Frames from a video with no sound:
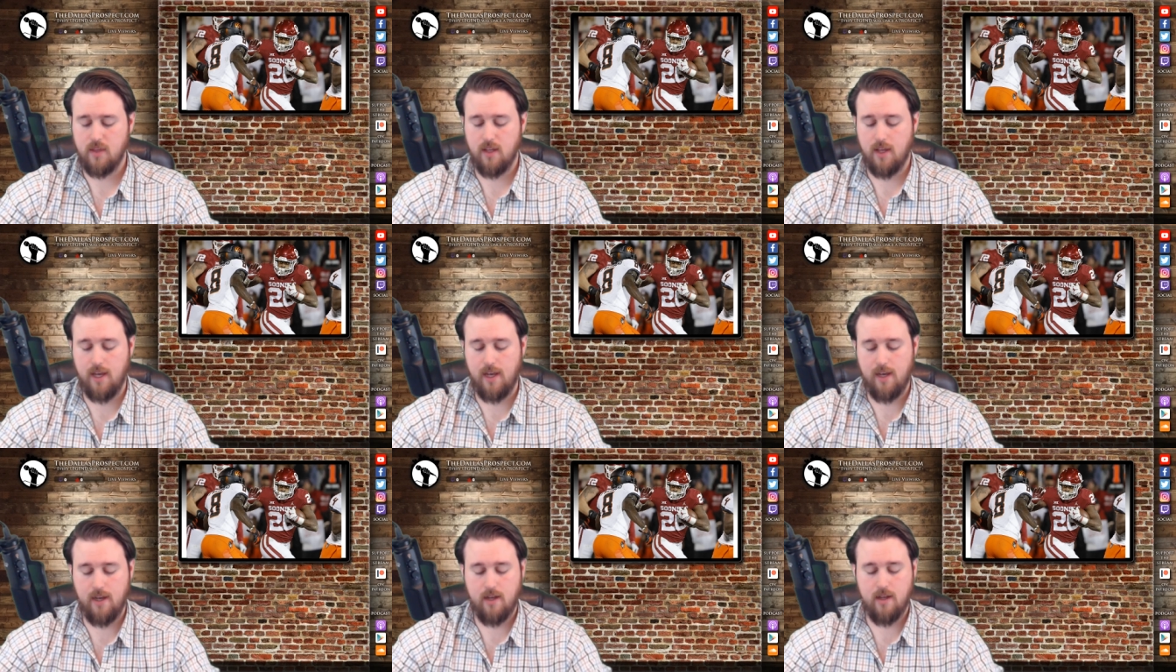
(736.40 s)

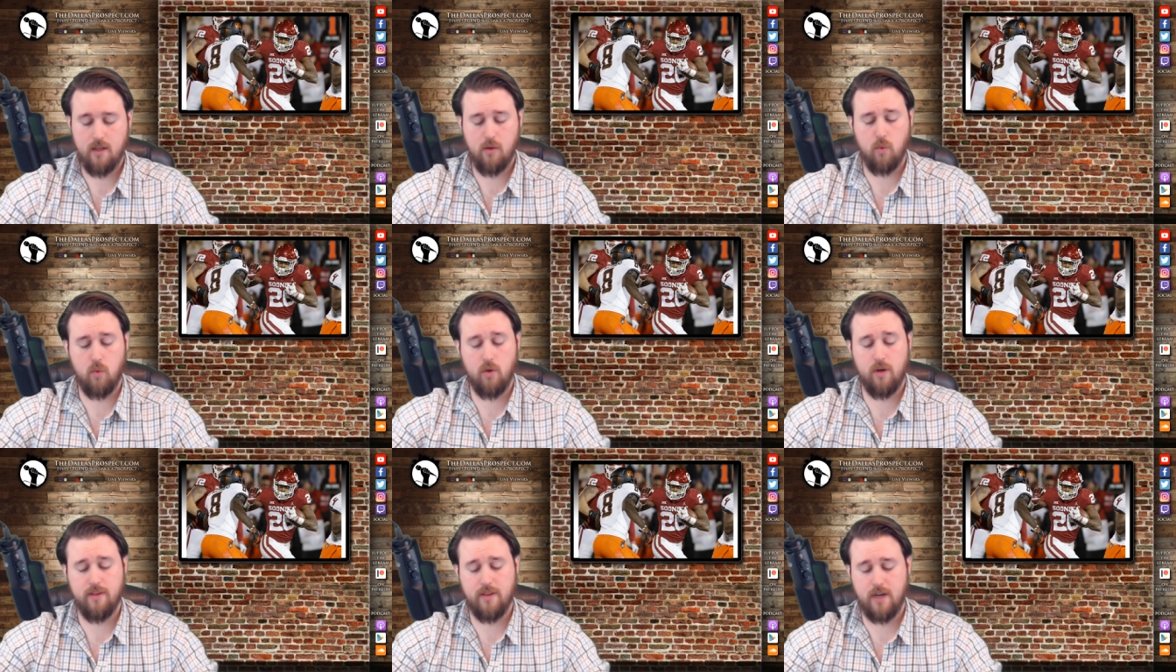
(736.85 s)
And the
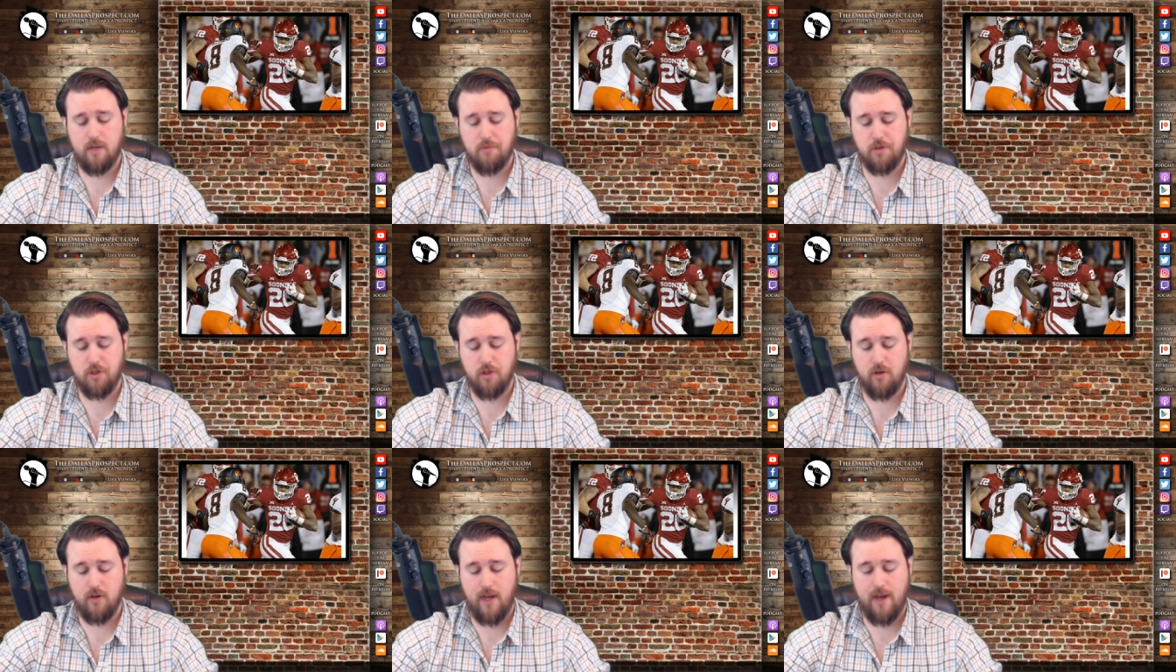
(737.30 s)
one that I'm
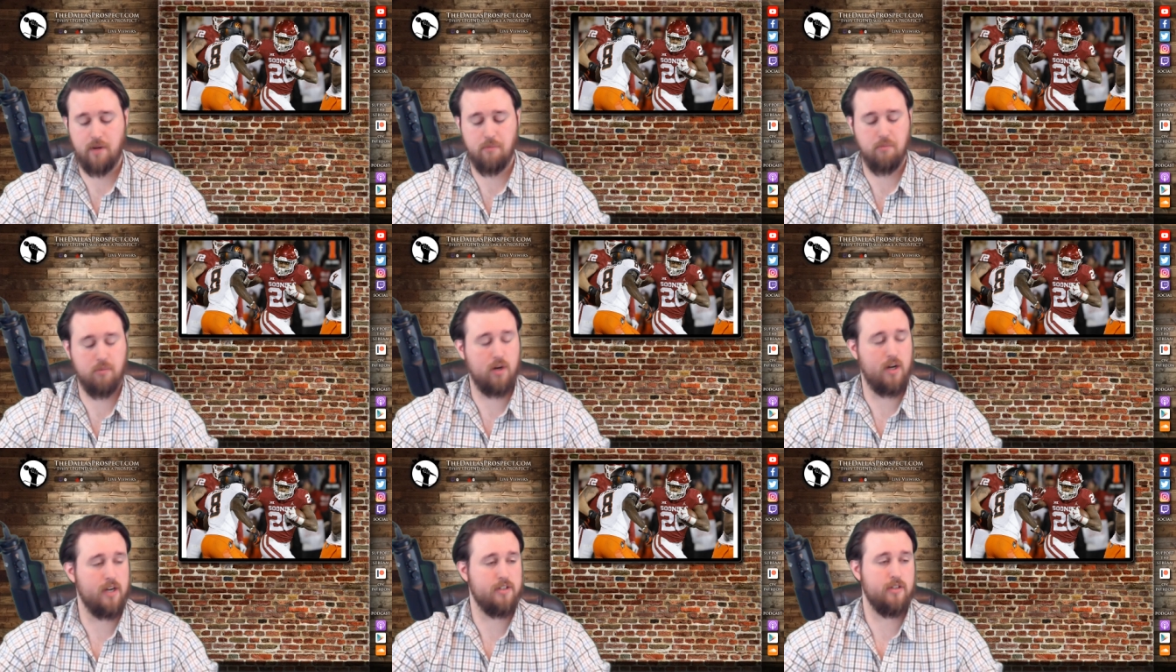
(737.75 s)
sure Adam
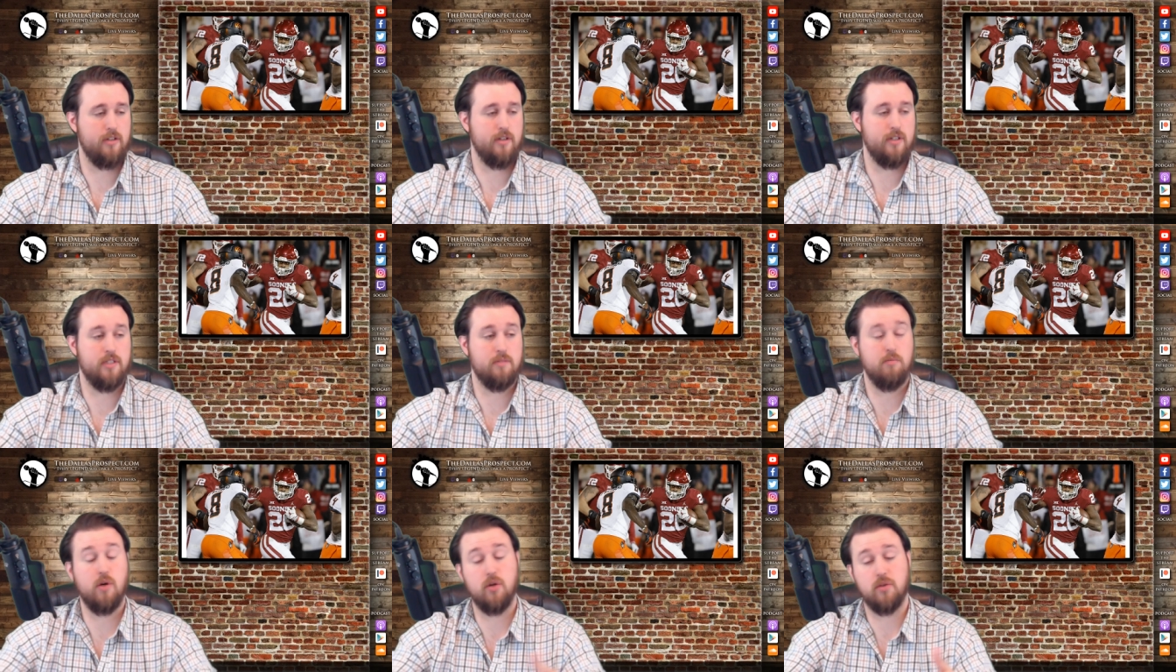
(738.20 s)
Proctor
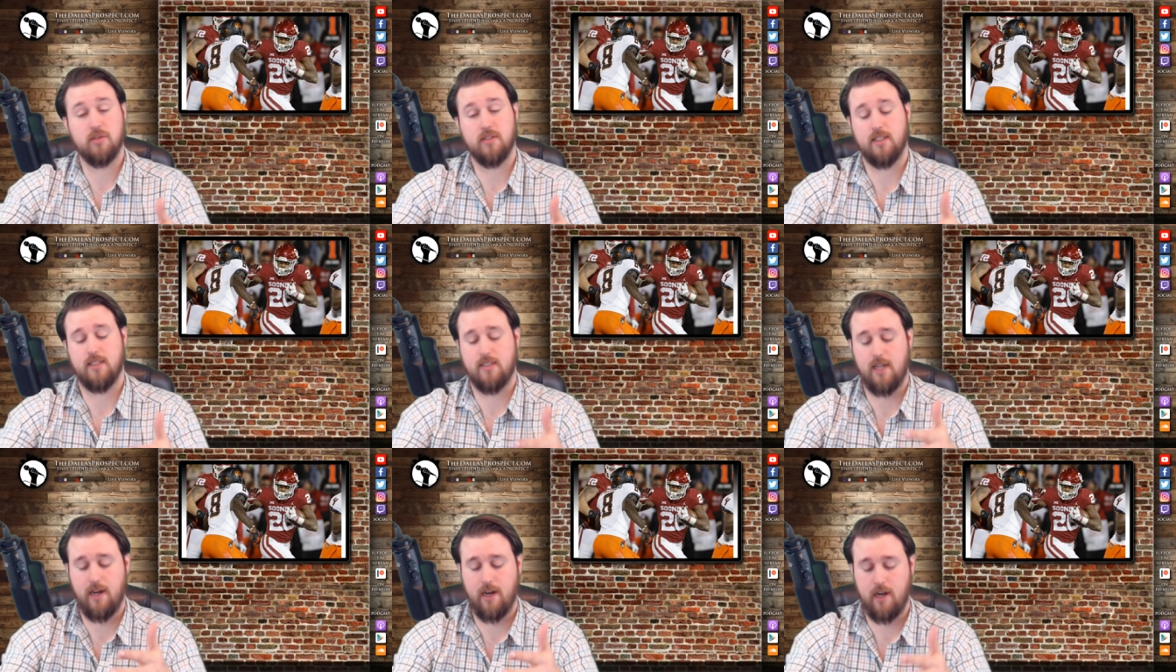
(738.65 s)
is most
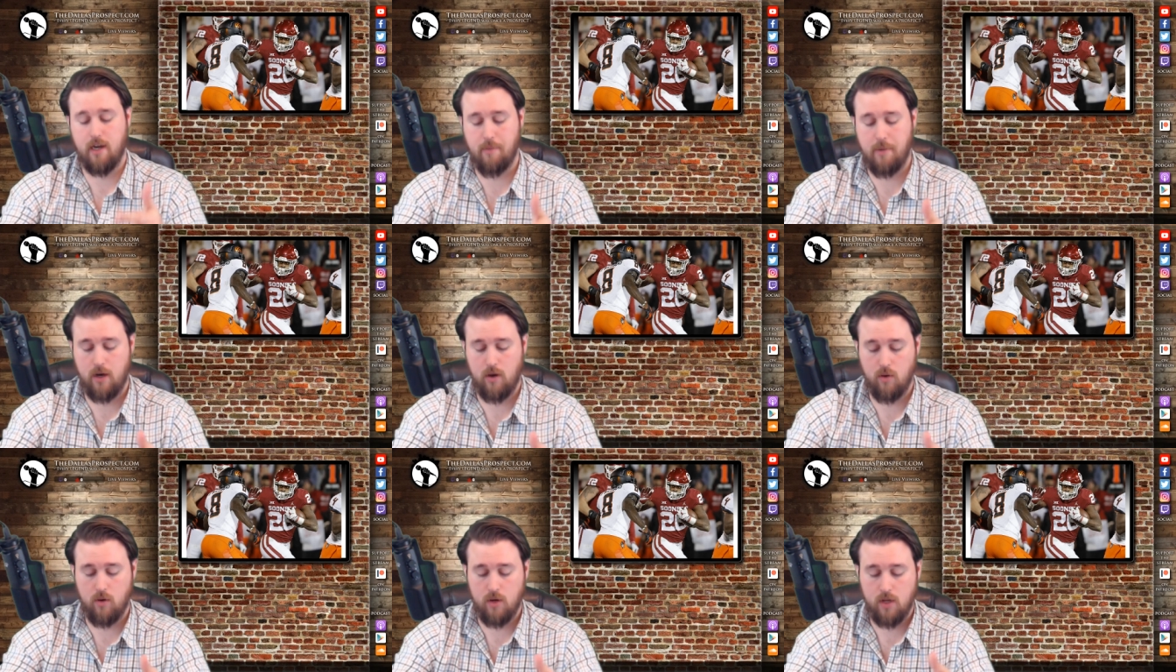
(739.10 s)
excited
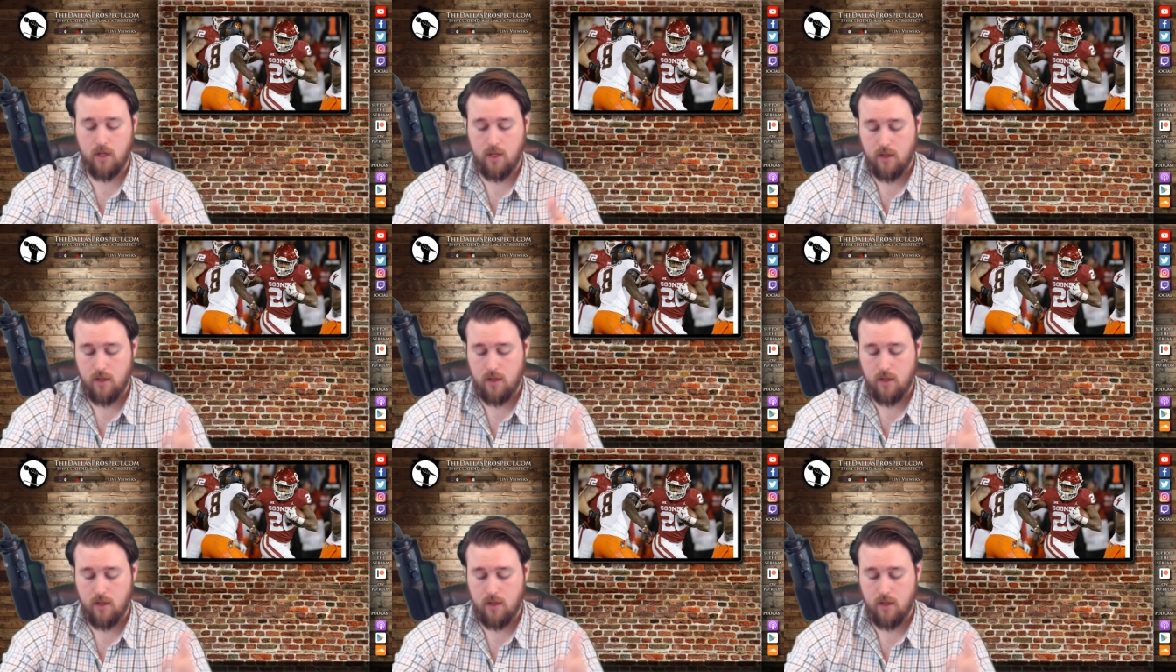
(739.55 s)
about